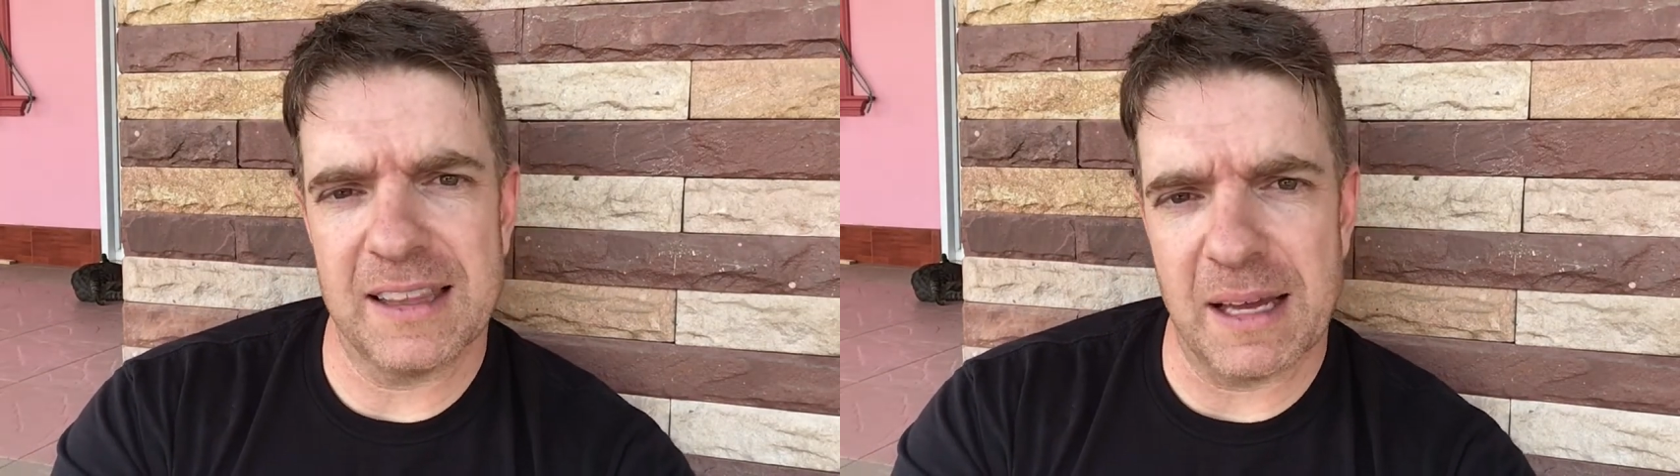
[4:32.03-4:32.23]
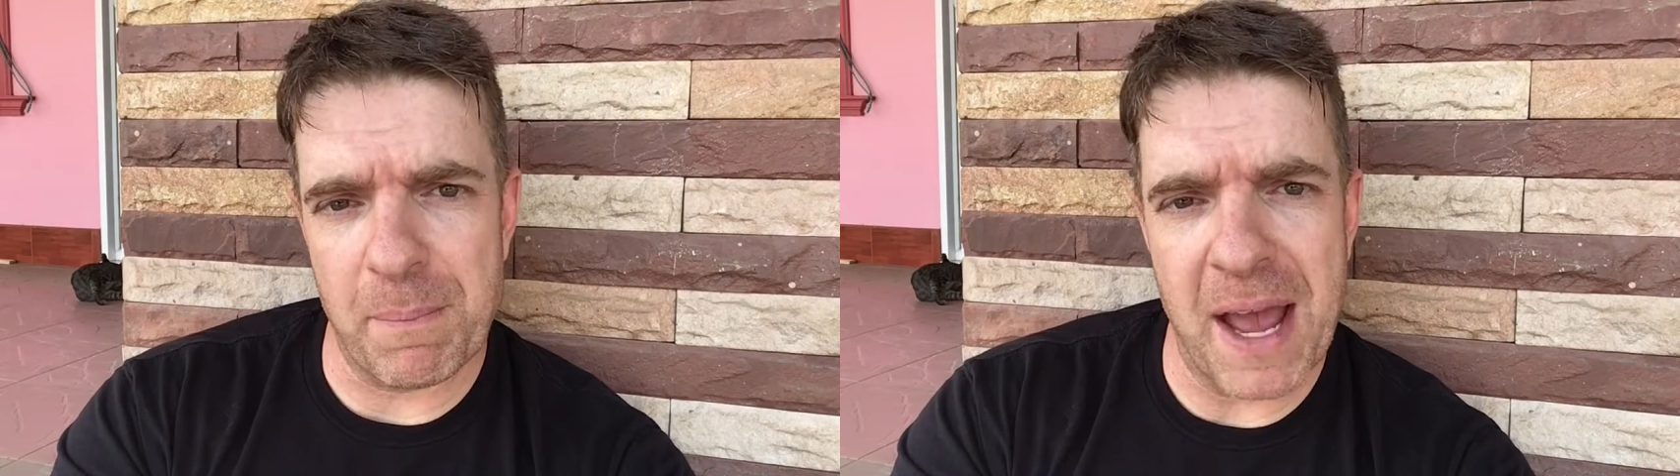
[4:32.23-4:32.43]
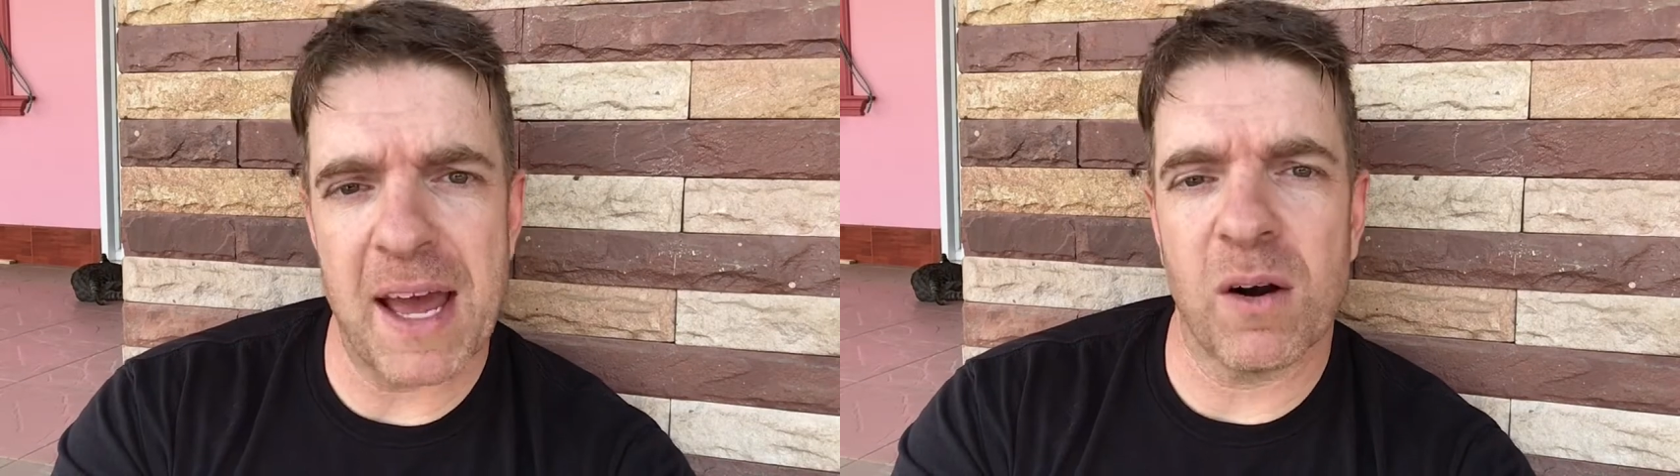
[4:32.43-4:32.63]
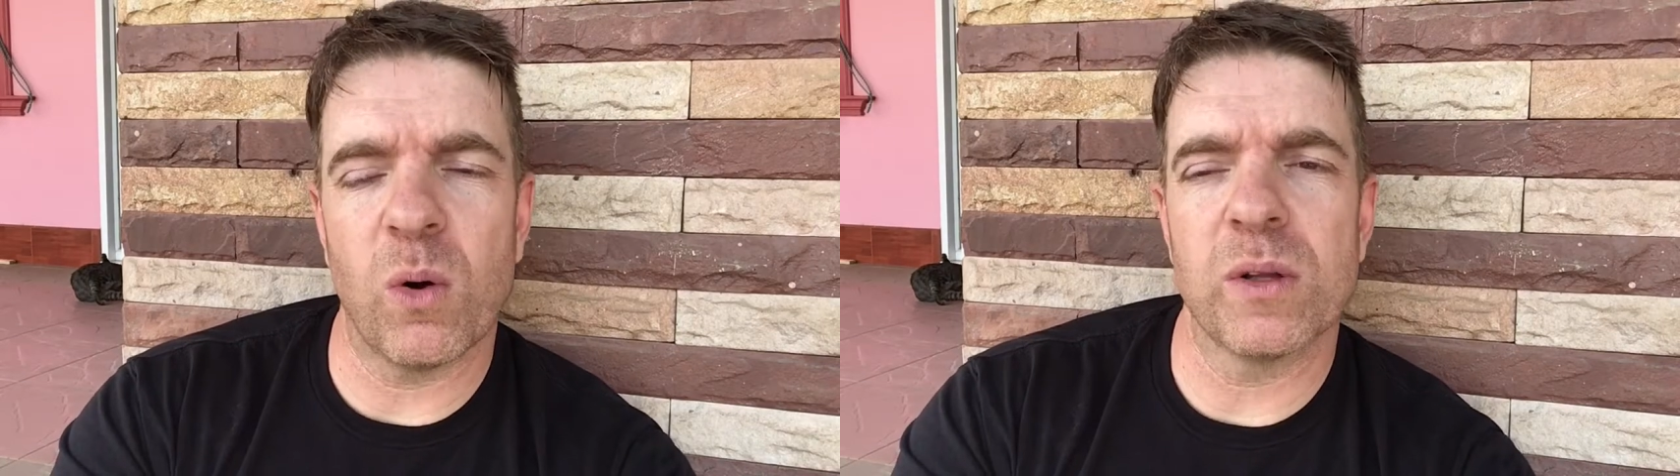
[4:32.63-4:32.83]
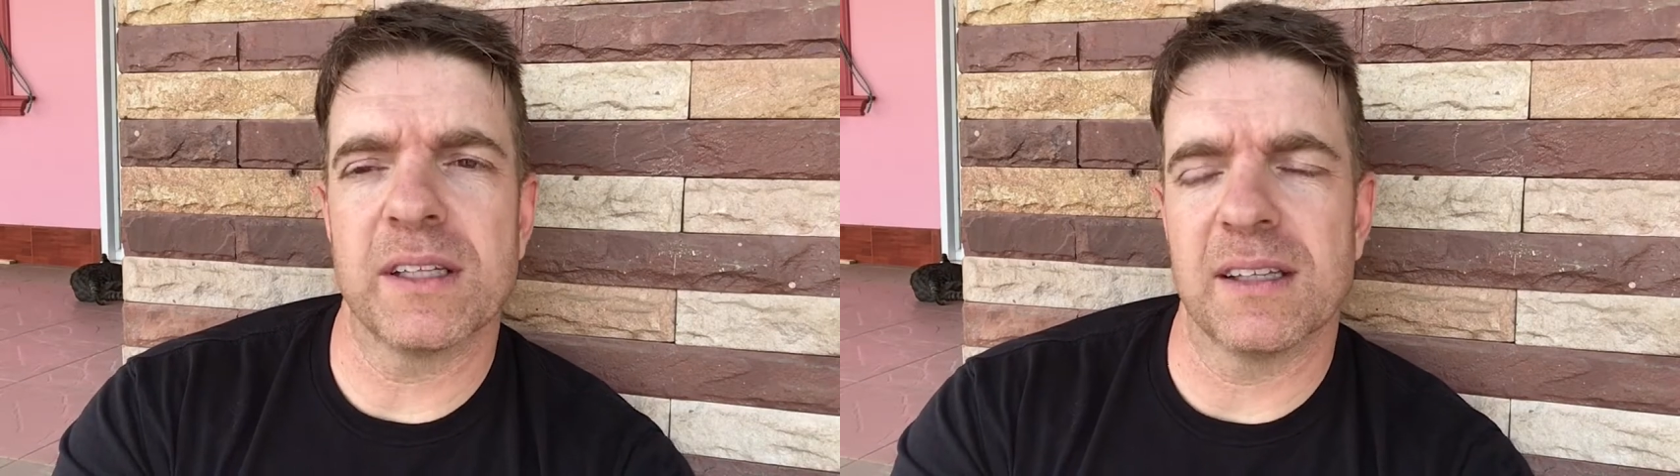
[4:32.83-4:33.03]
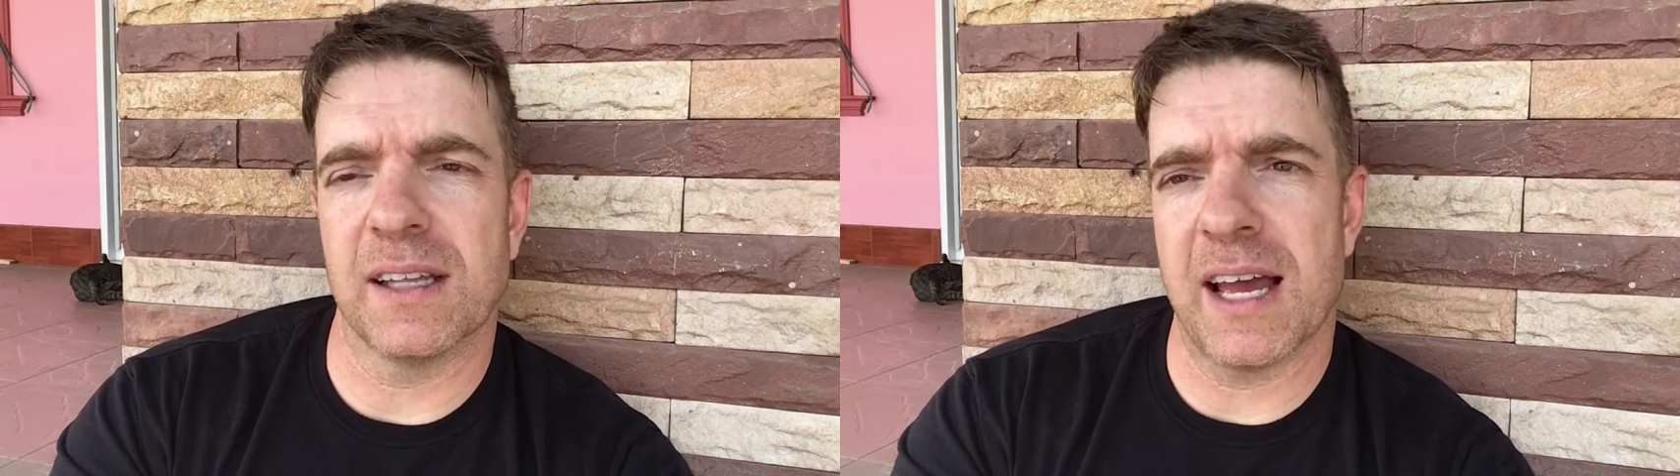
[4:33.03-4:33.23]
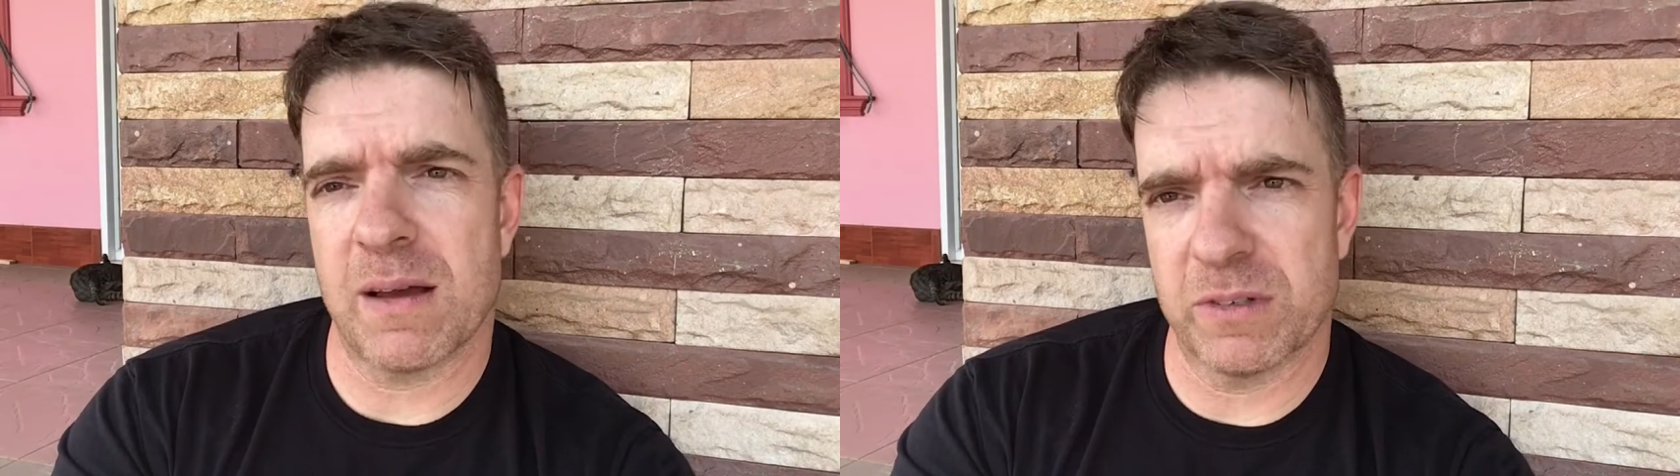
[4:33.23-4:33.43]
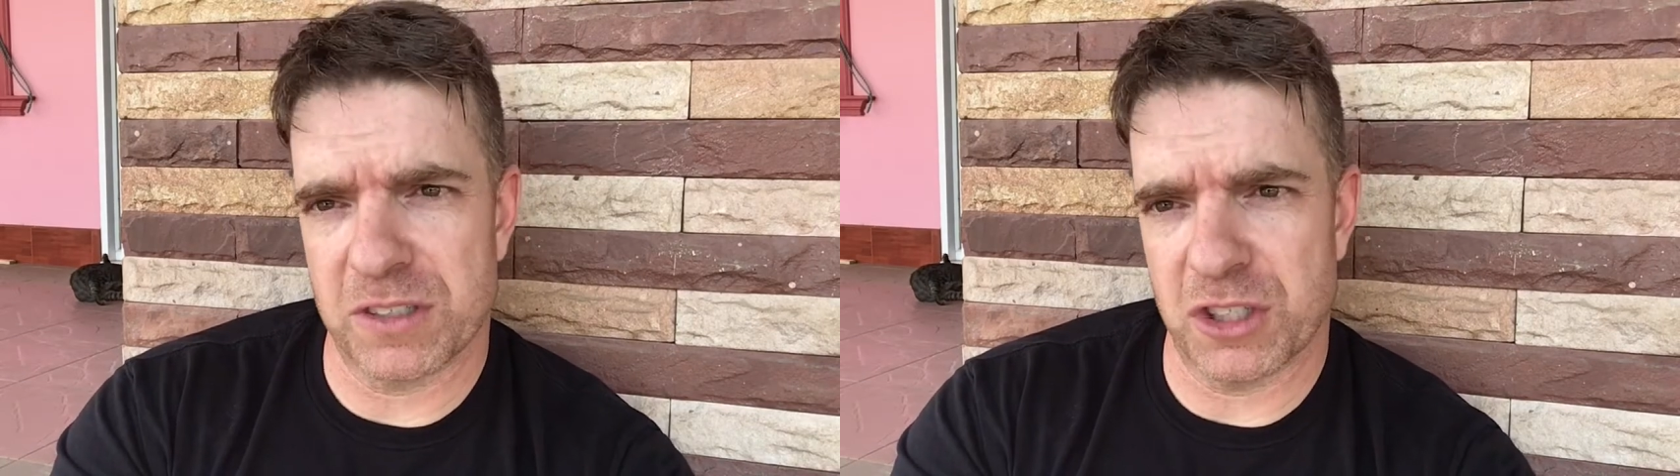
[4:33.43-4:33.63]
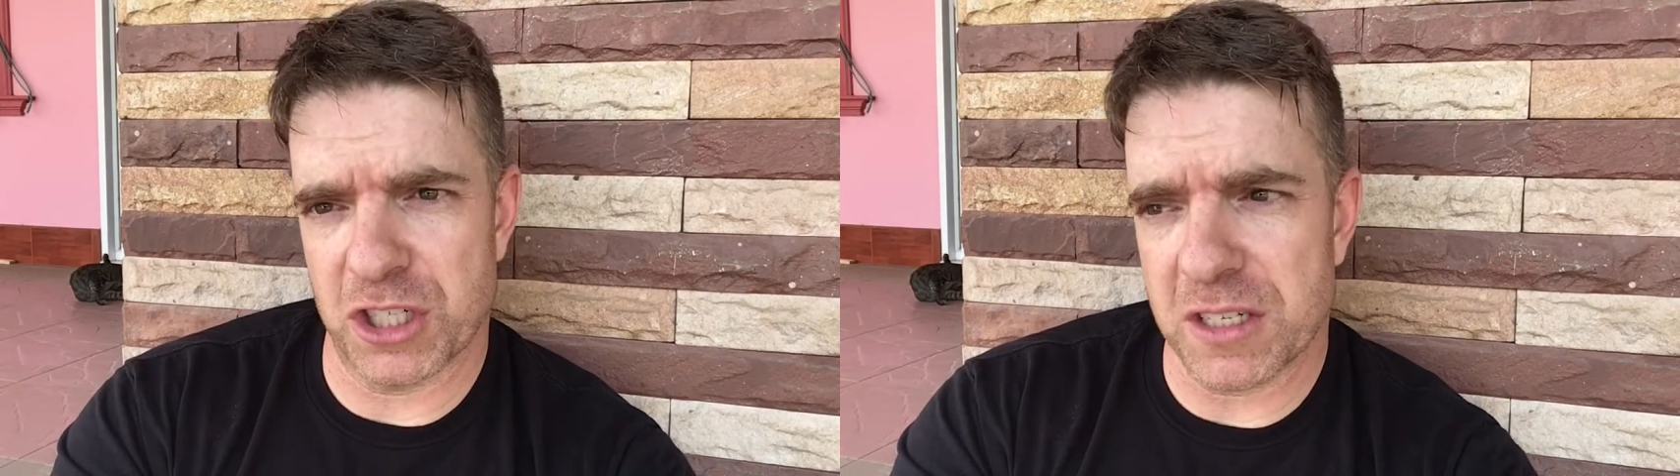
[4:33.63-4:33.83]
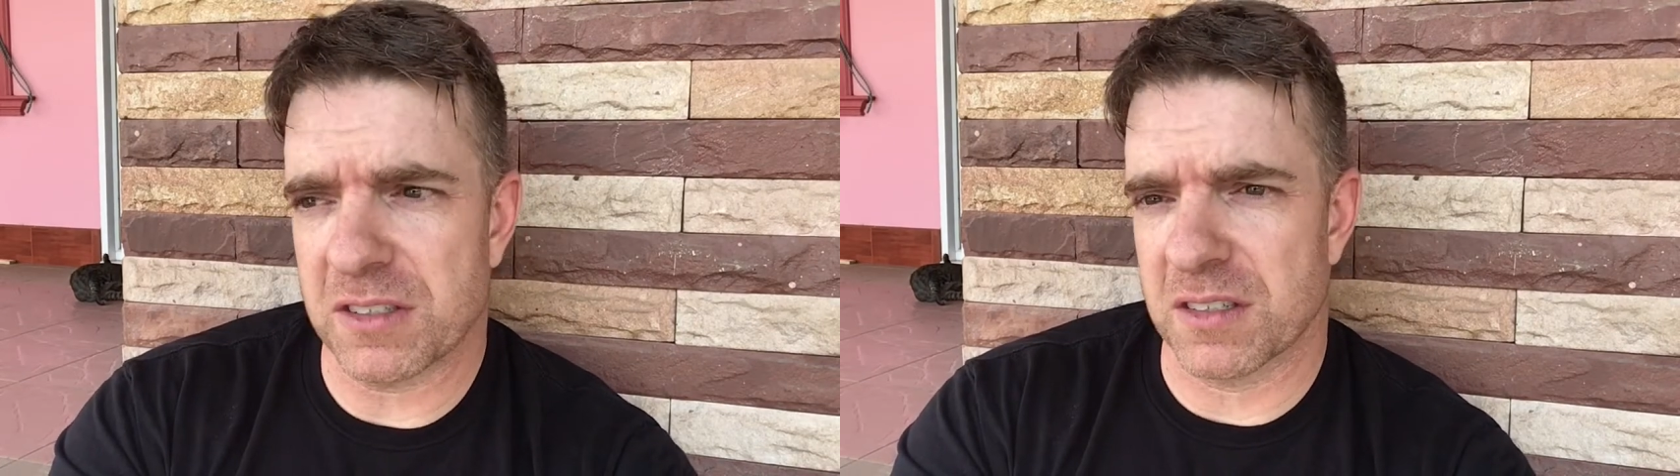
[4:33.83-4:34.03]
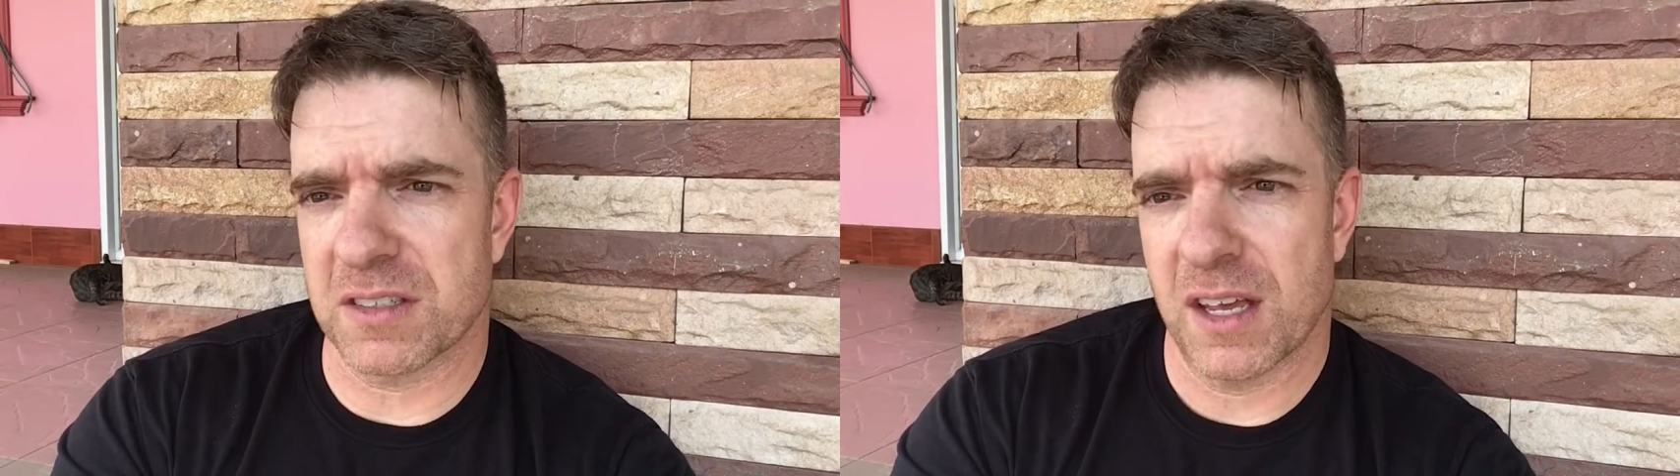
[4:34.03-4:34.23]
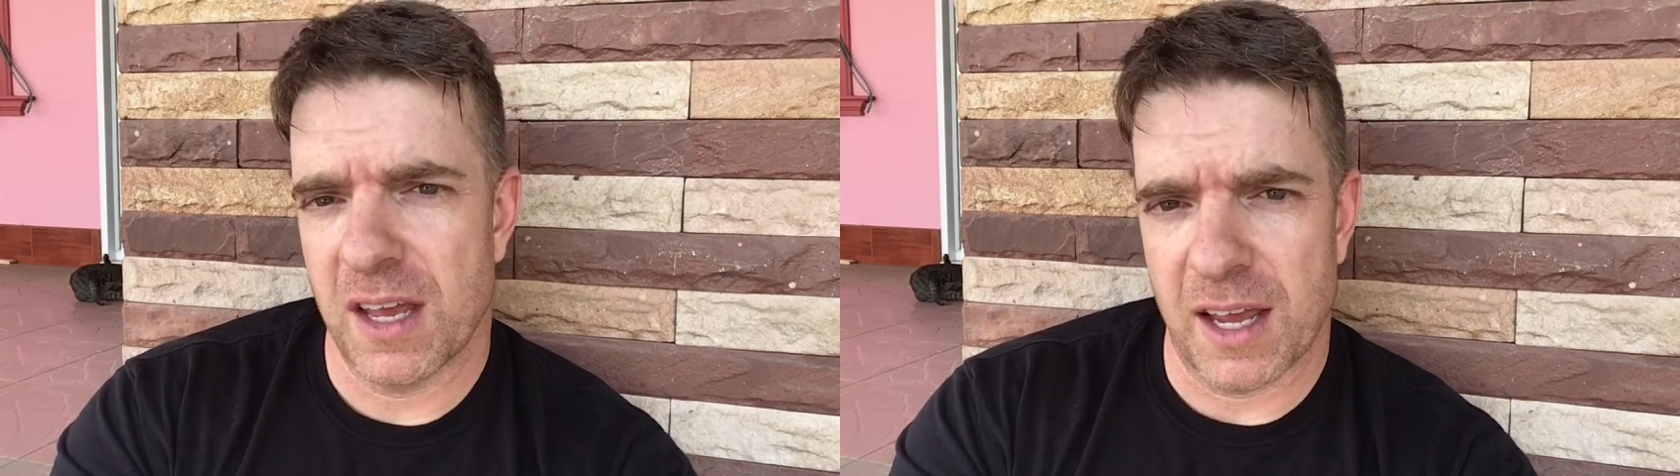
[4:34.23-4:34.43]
the man holding the lamb is Jesus,